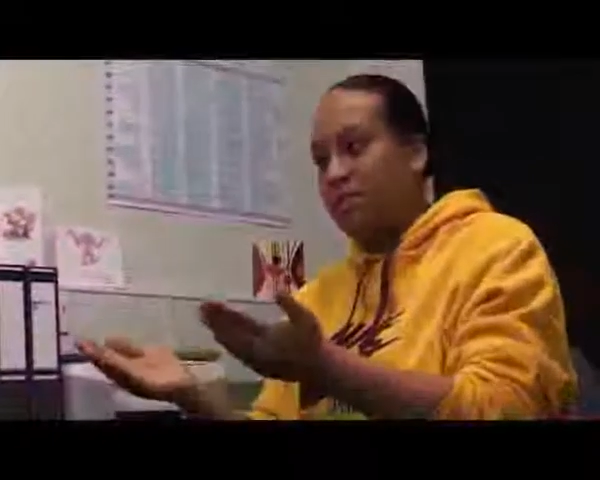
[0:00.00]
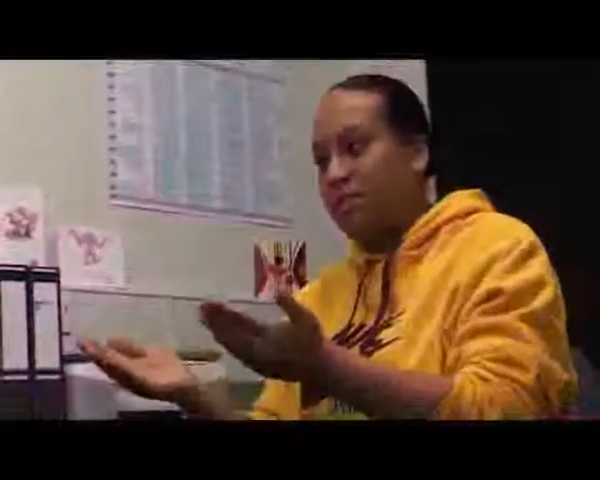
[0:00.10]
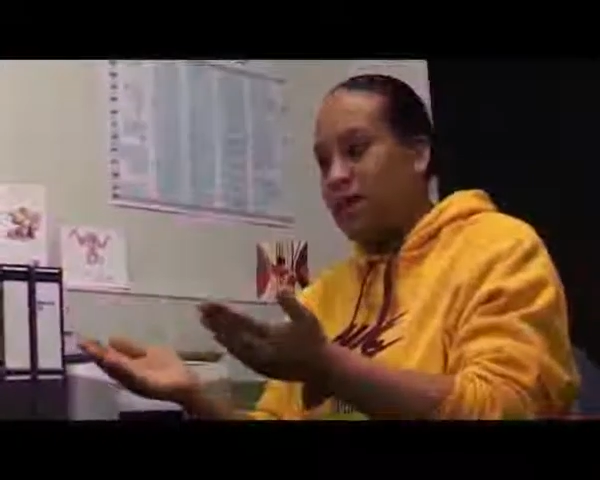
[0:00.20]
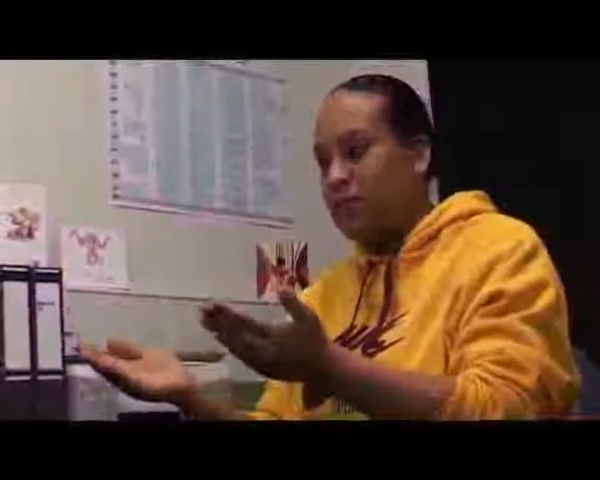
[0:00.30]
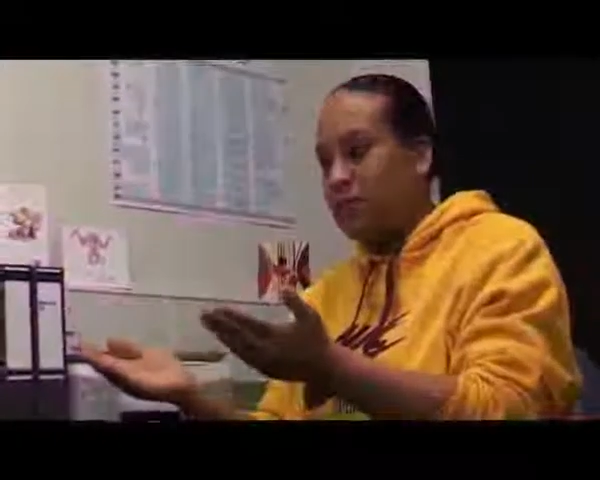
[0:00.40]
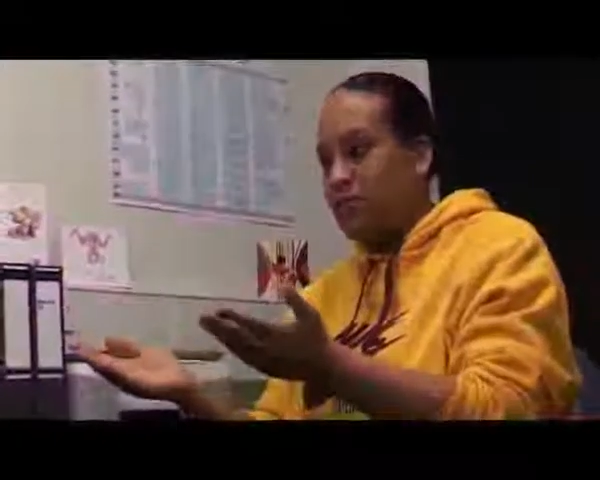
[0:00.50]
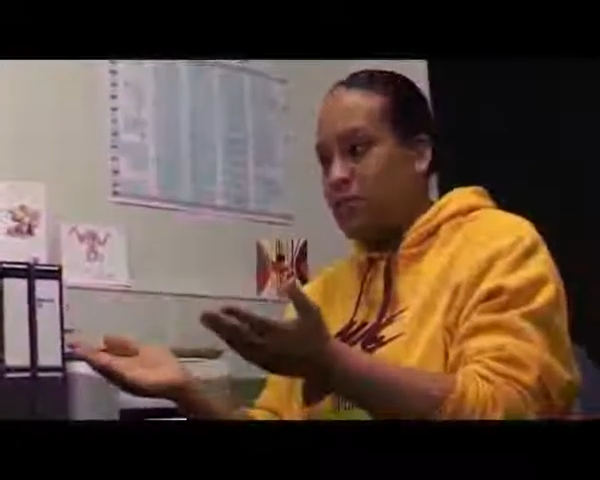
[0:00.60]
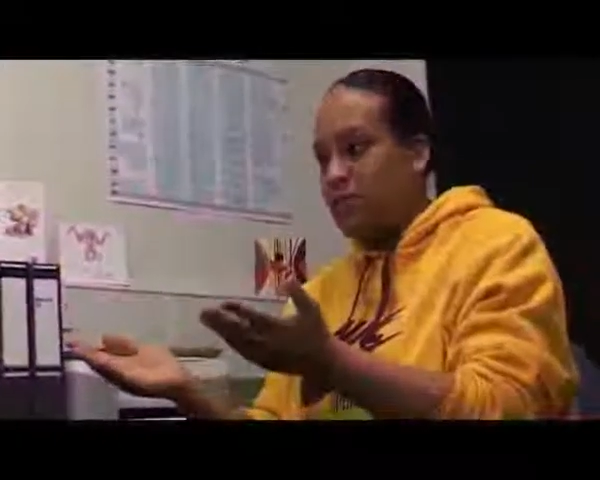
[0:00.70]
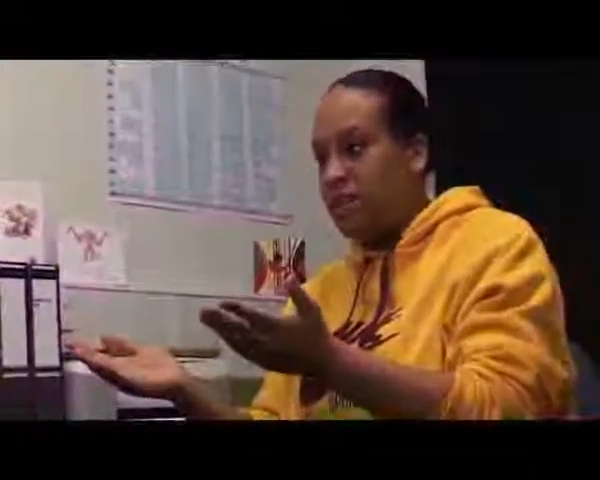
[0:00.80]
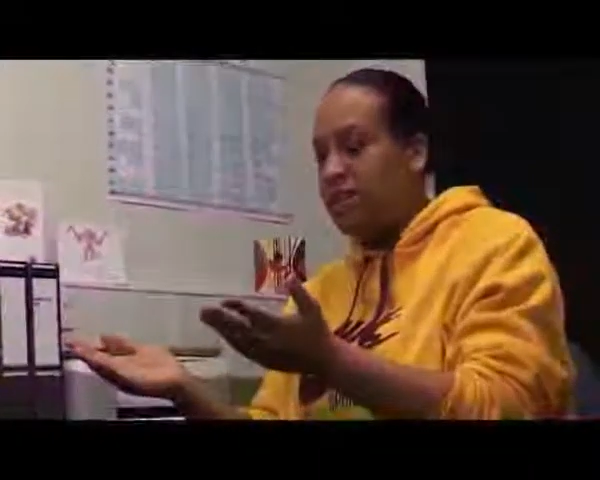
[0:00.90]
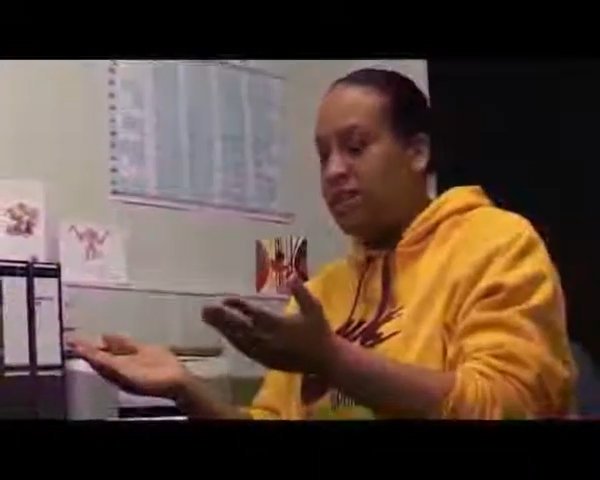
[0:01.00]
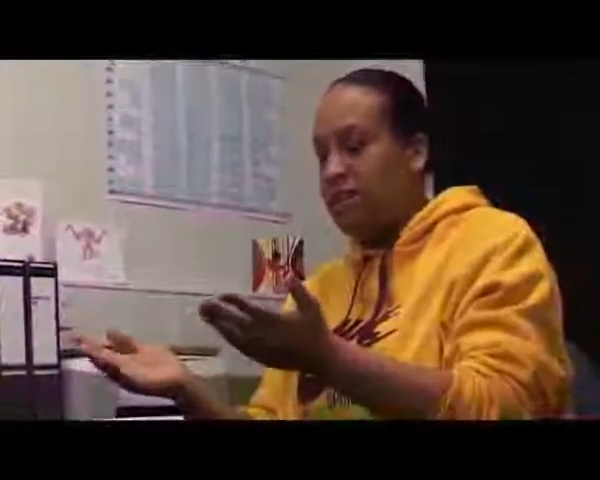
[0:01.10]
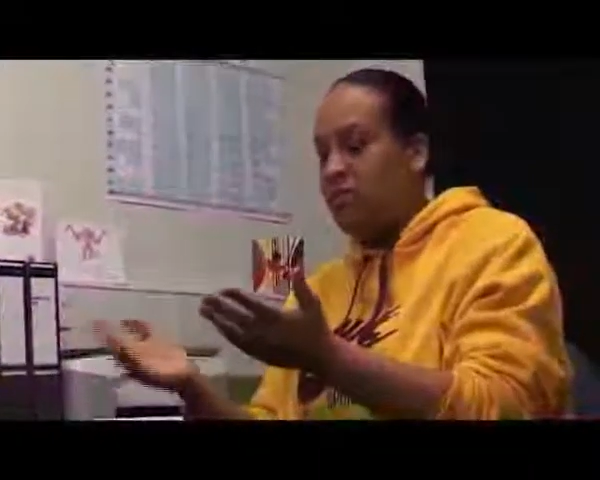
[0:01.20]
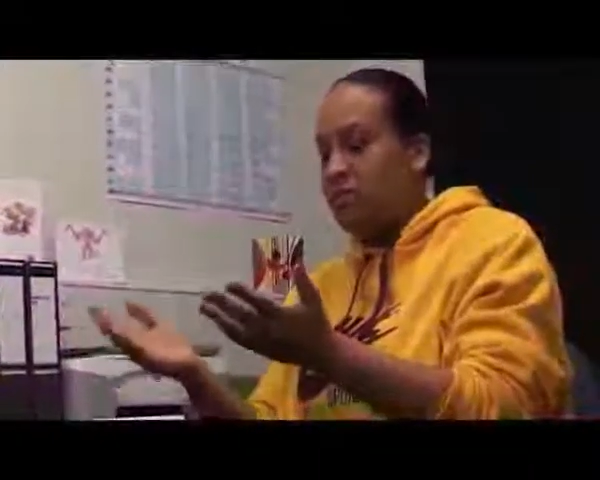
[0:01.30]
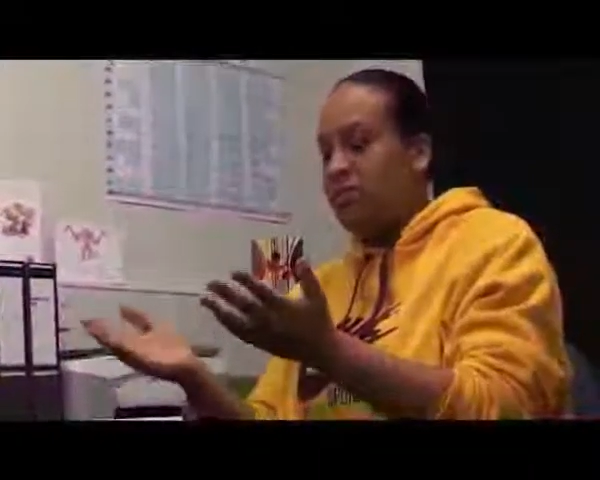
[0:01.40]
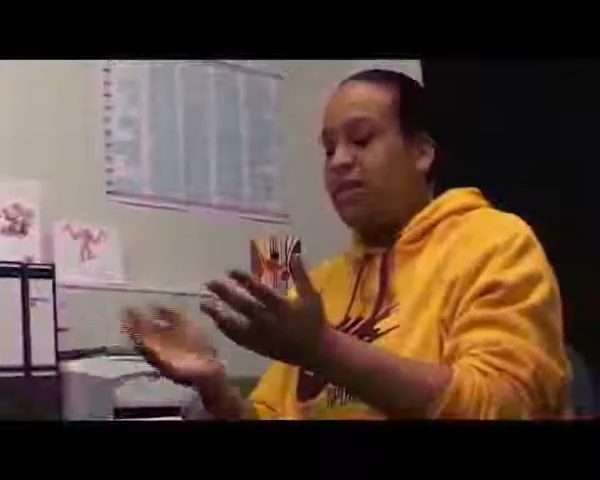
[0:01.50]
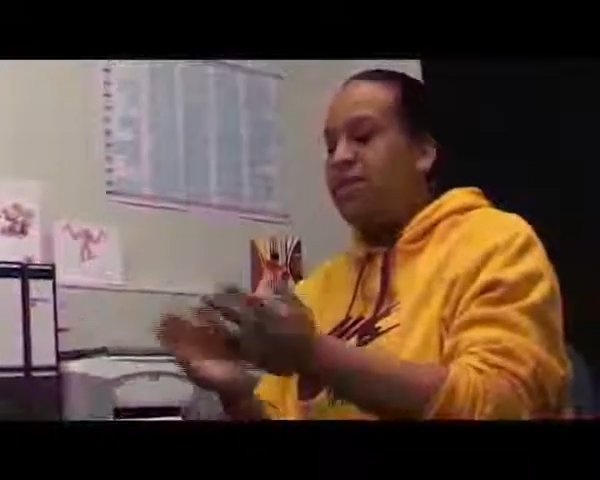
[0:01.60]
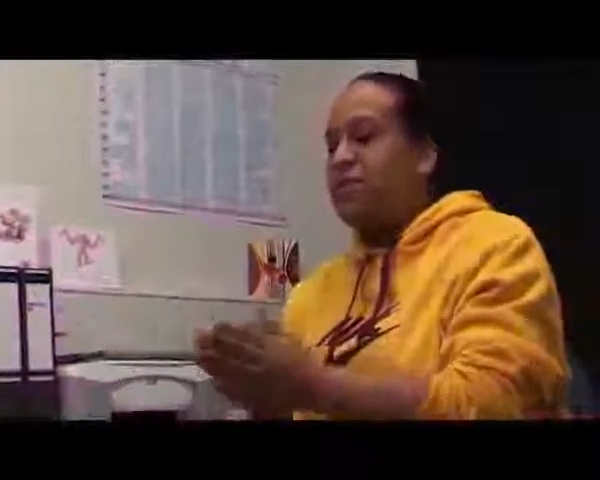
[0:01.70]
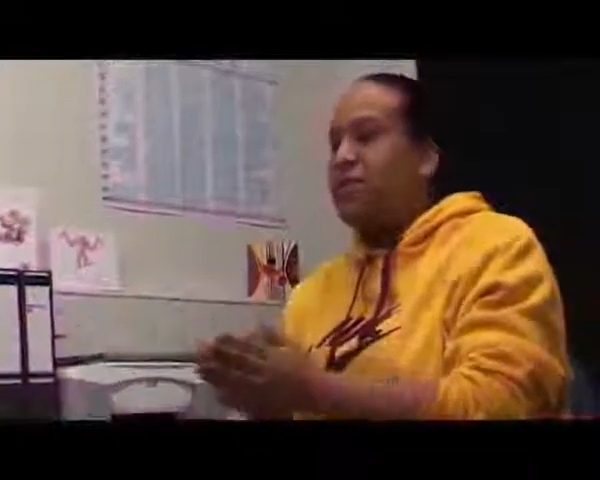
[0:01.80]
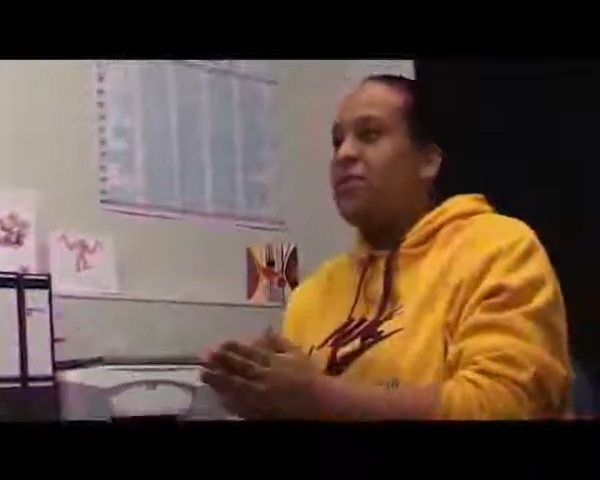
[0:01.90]
management
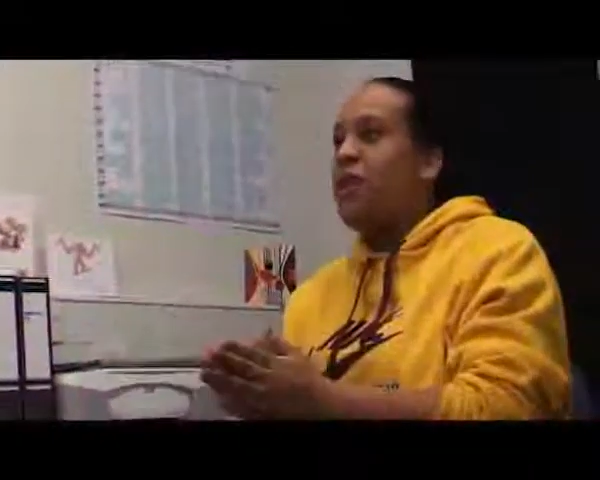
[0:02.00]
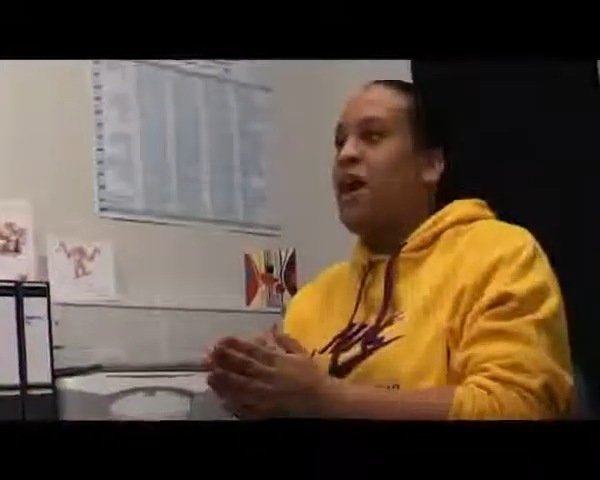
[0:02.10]
representing you,